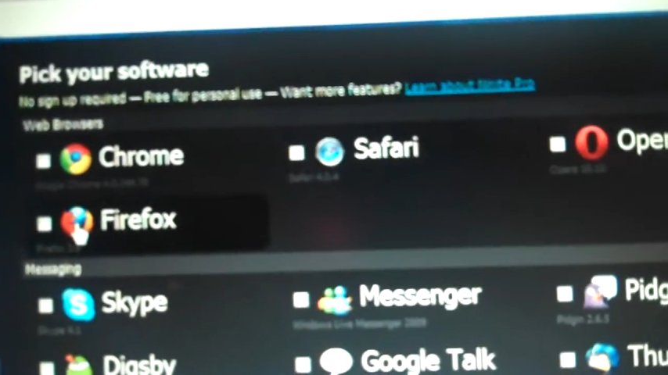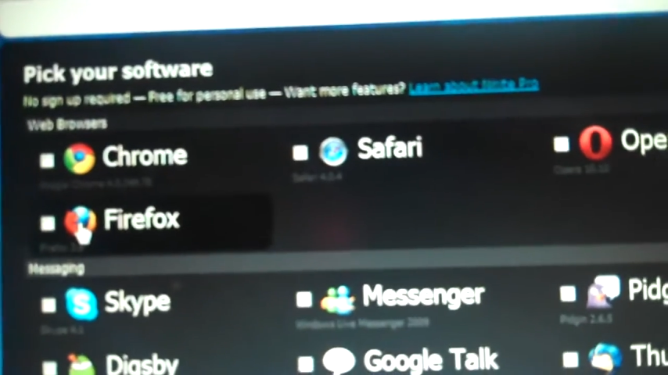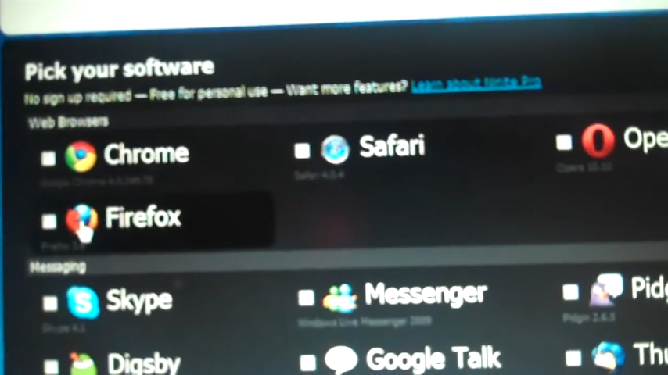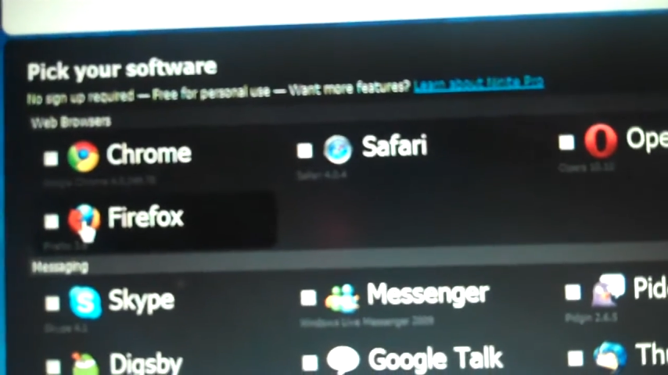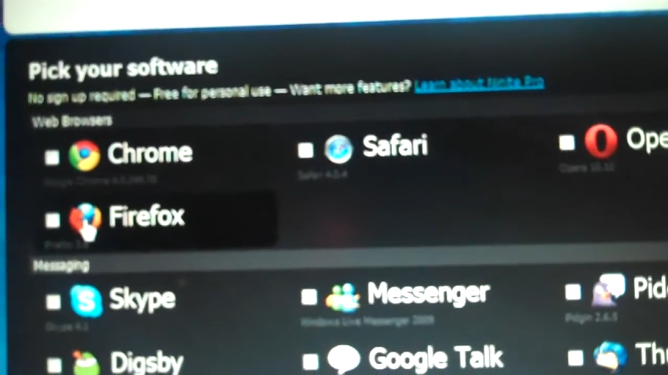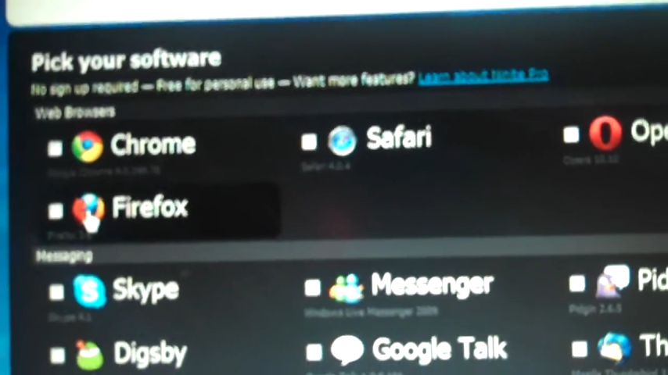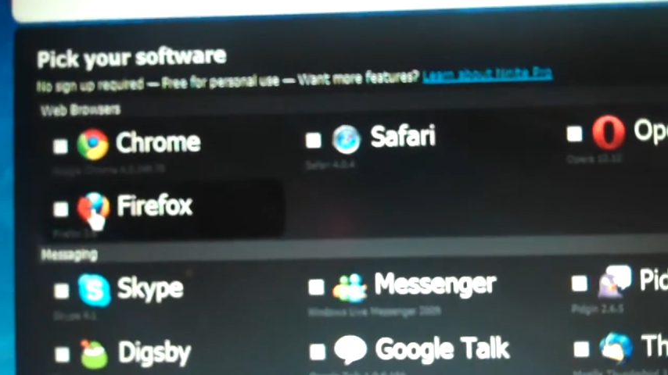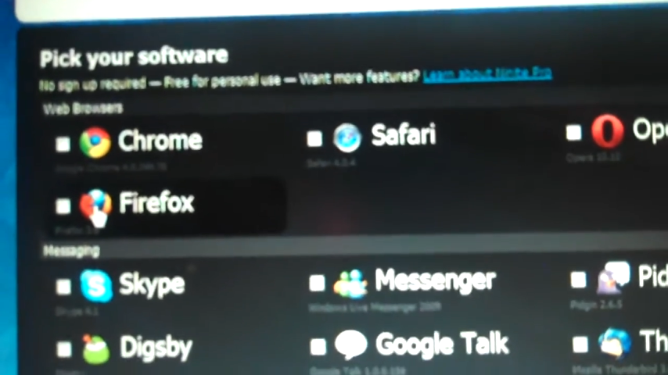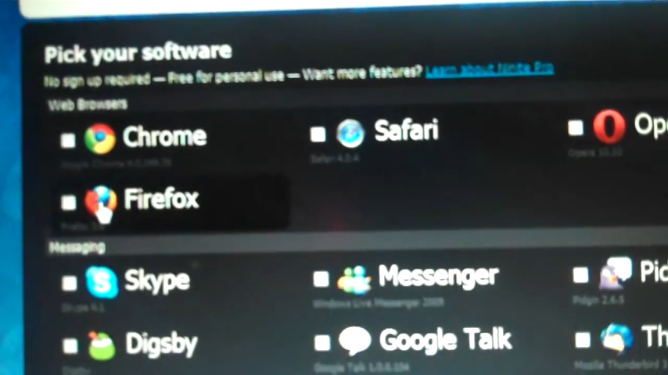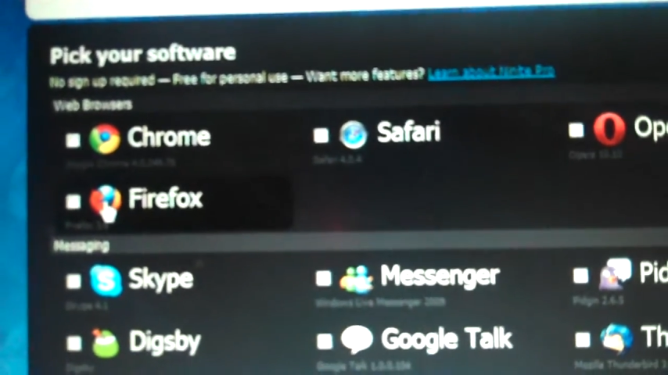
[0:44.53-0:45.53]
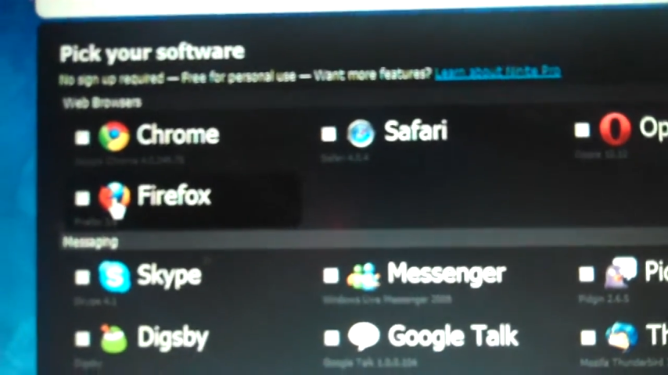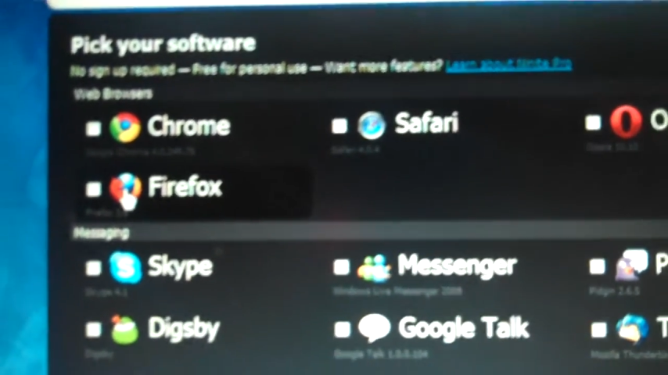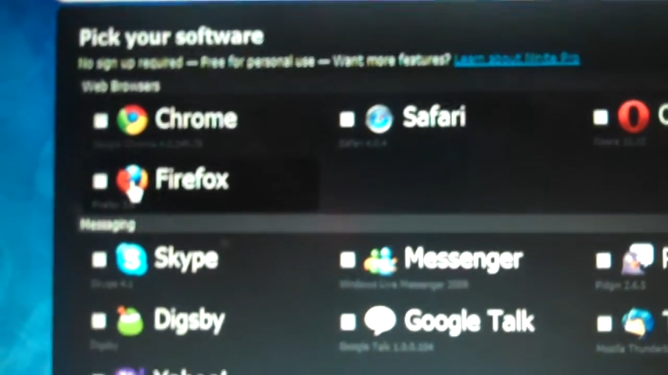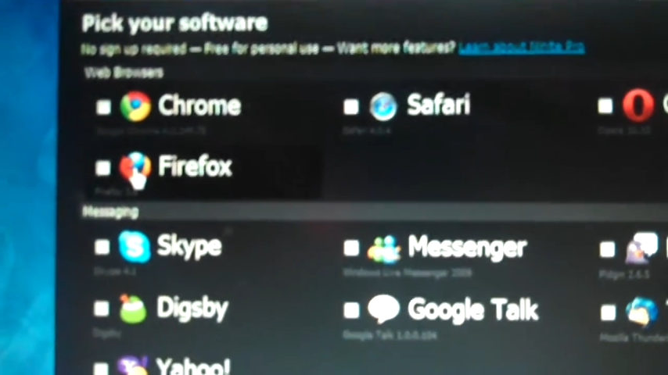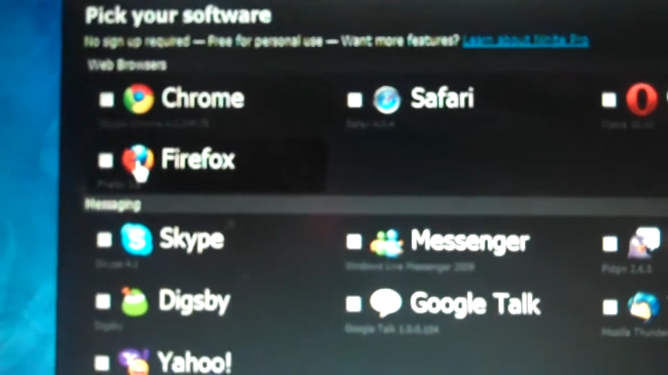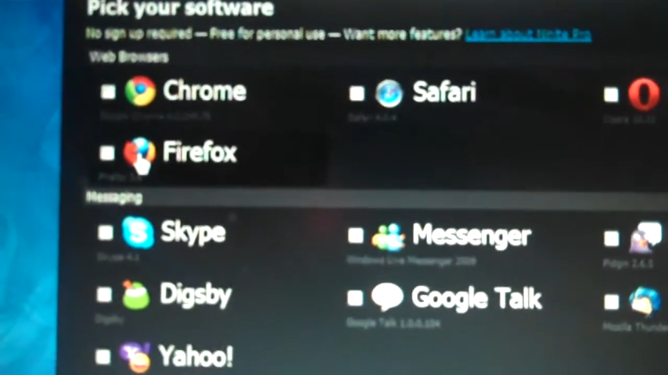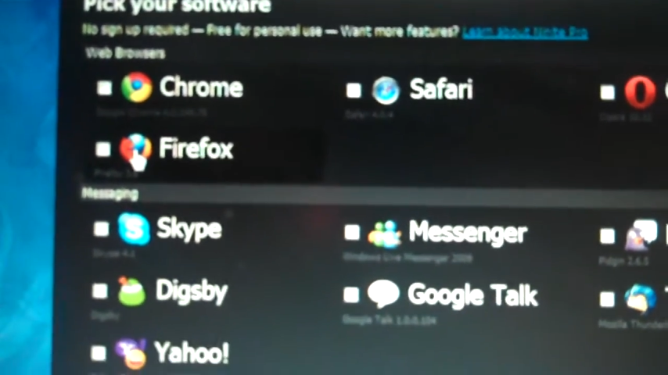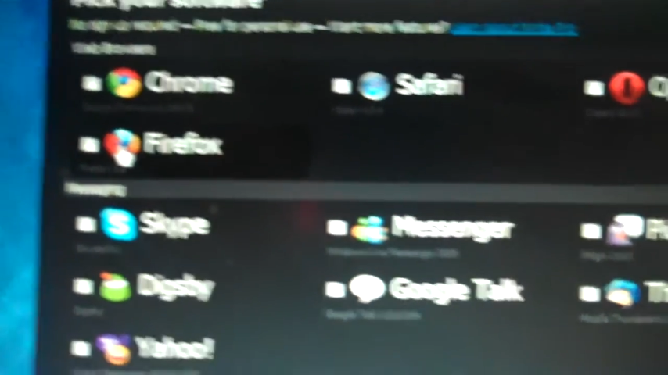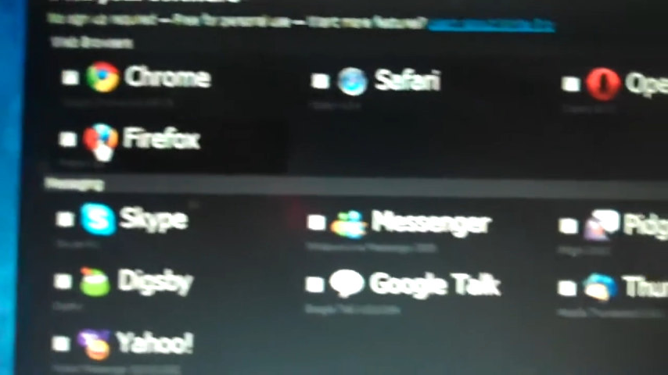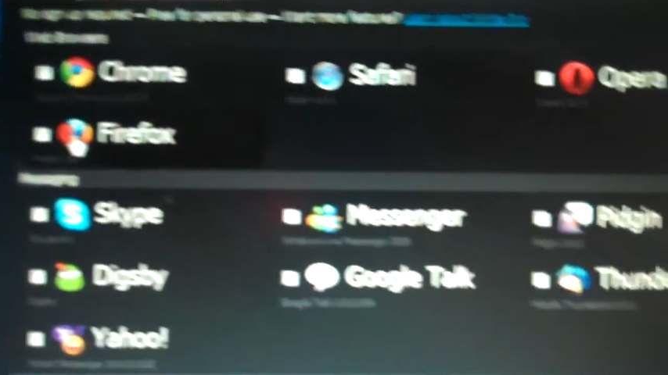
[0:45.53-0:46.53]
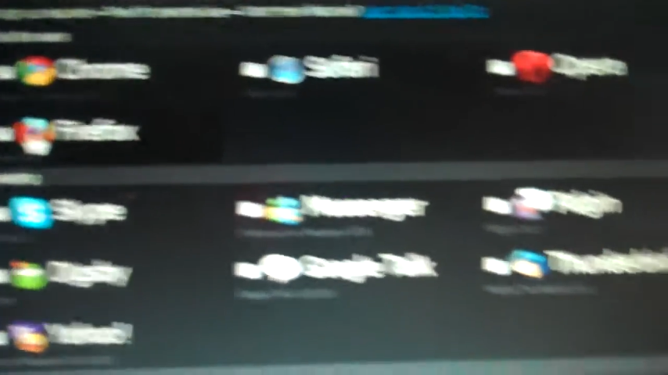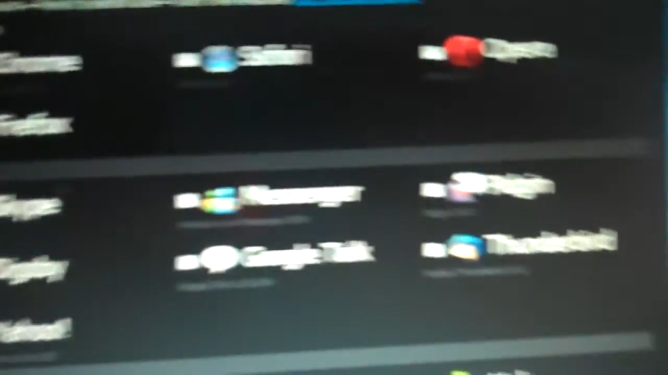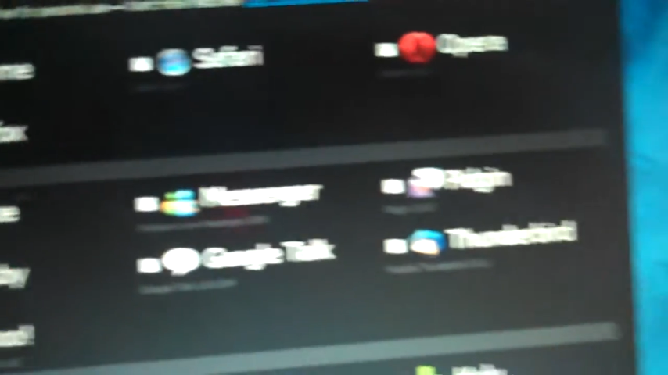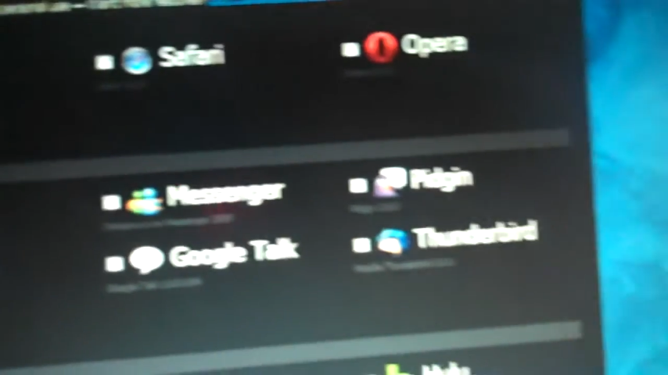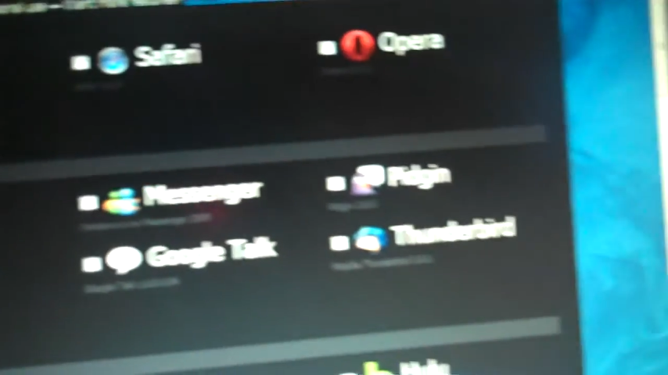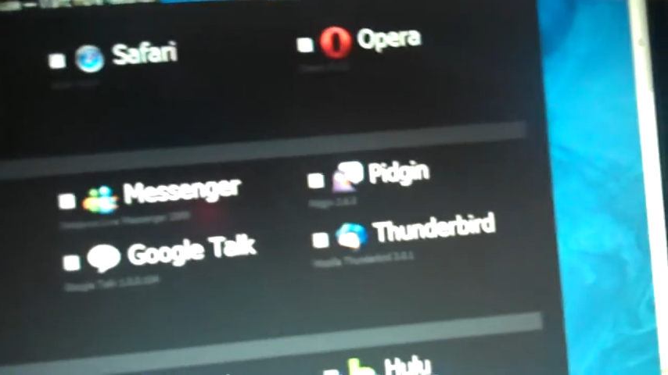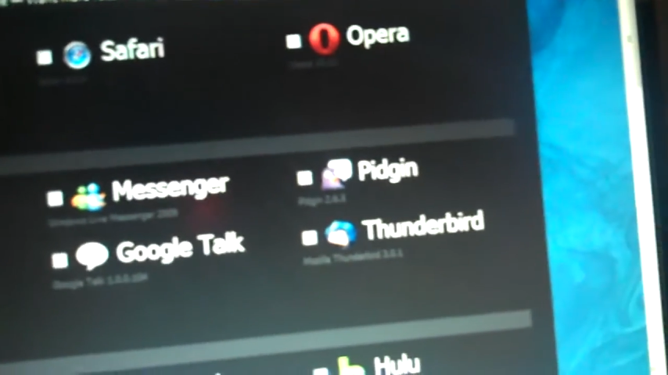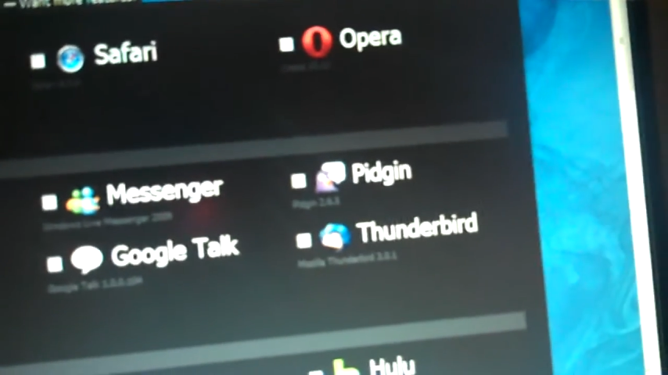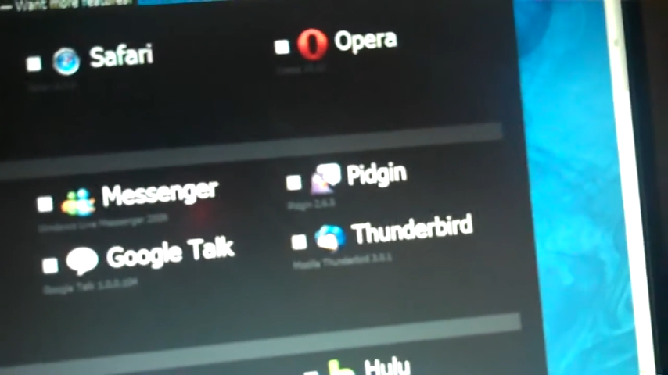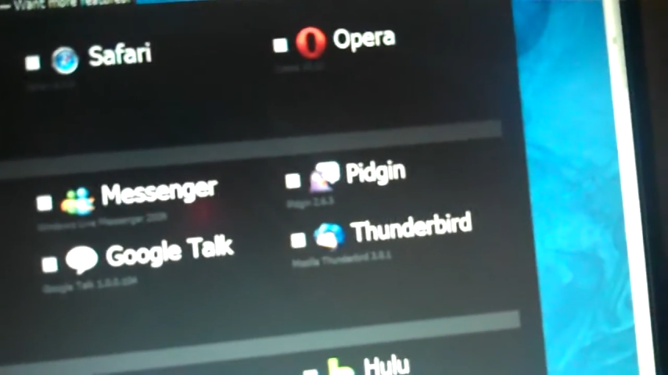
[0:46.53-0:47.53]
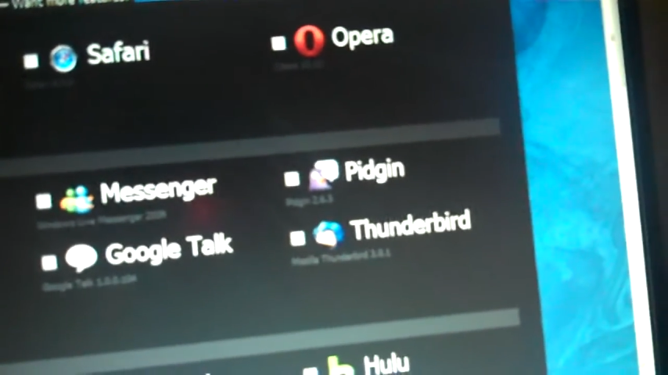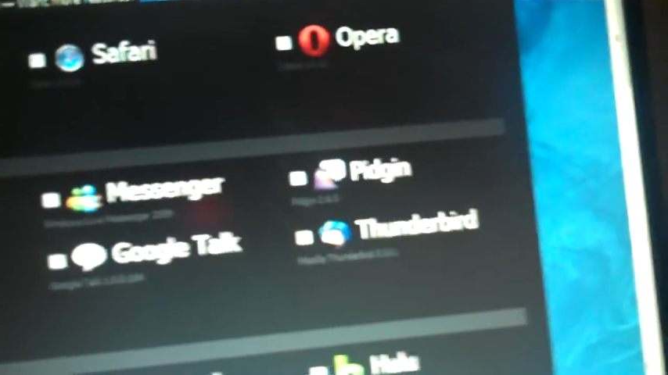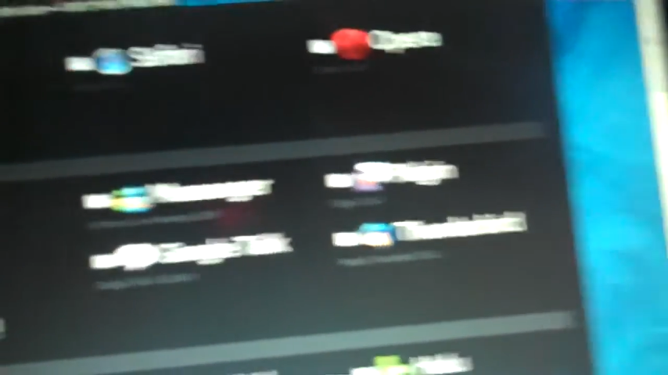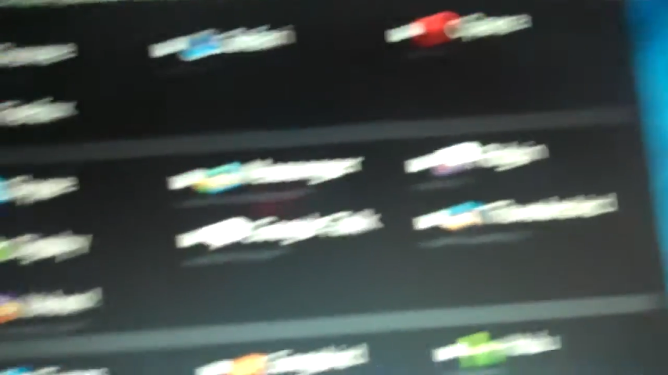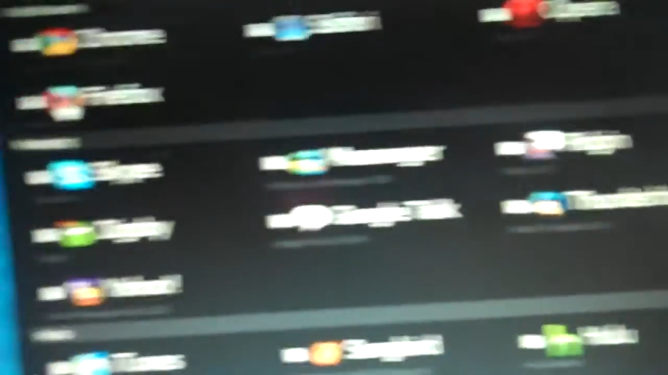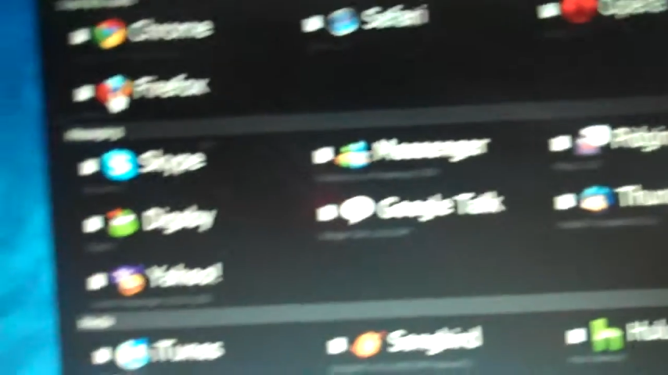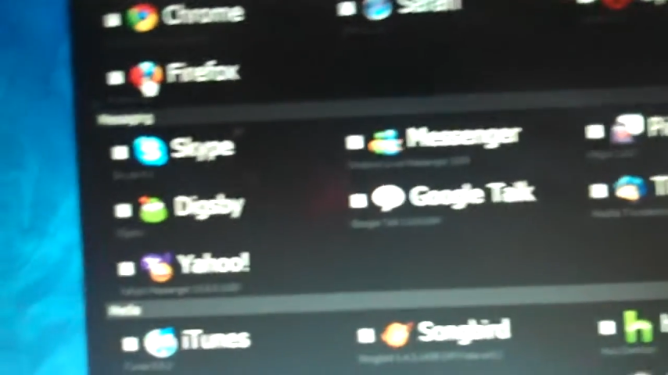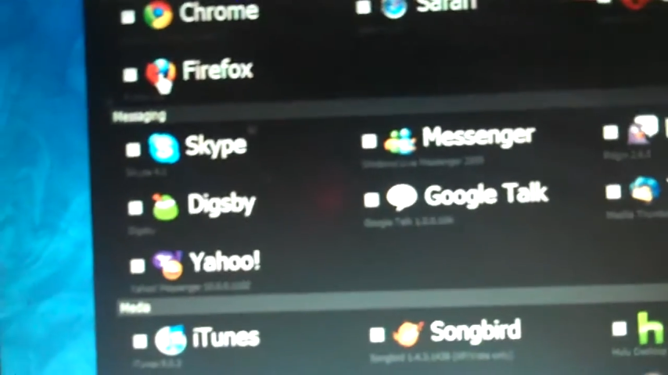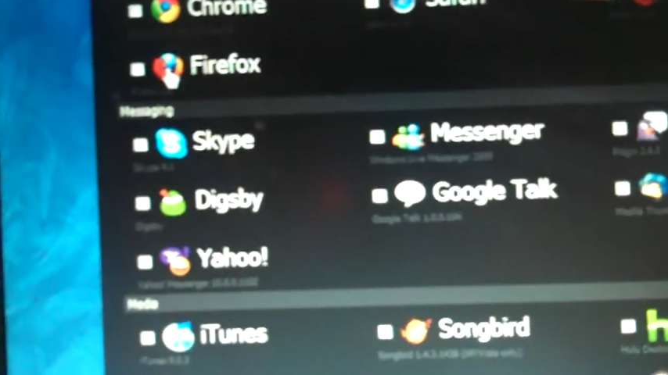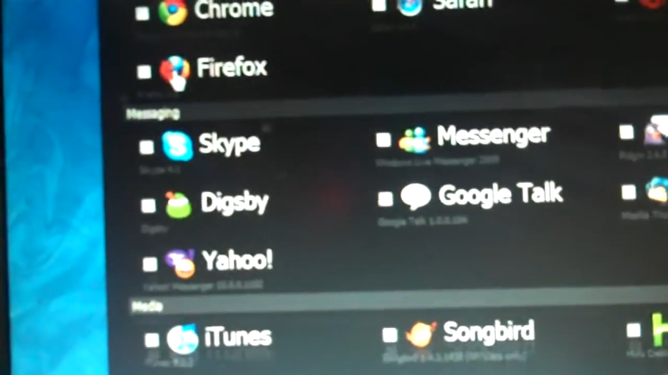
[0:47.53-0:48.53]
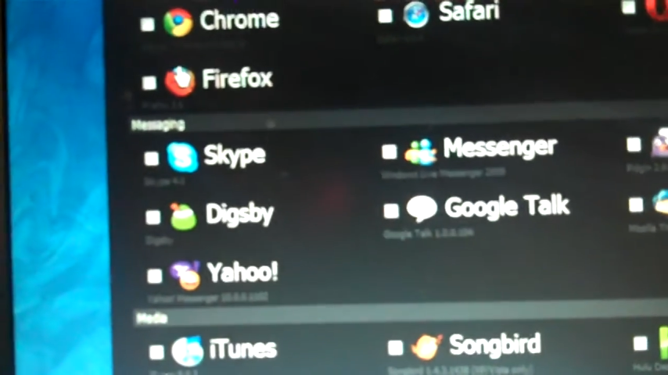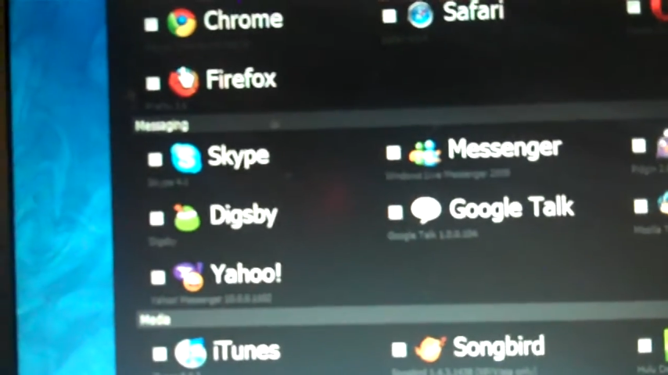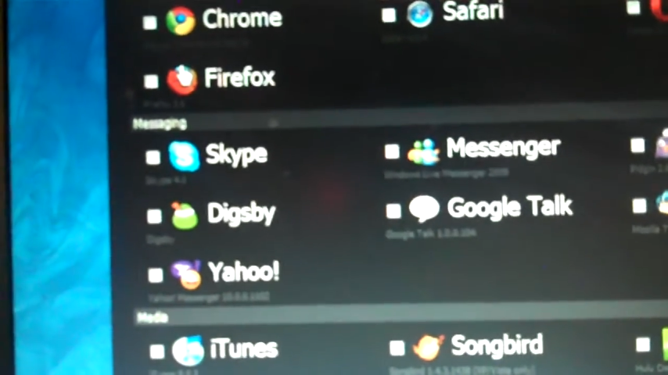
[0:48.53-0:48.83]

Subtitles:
(no speaker visible)